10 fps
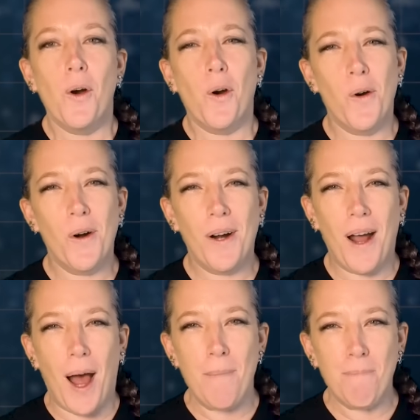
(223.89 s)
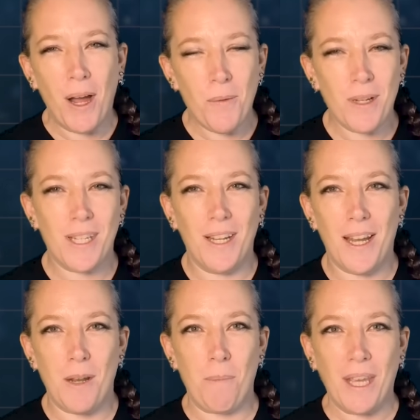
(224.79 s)
Or I might want to
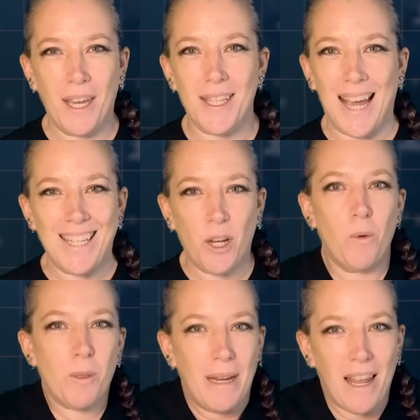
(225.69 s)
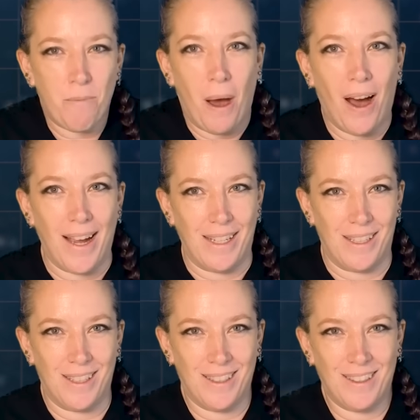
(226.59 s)
learn it because I don't want to be left behind.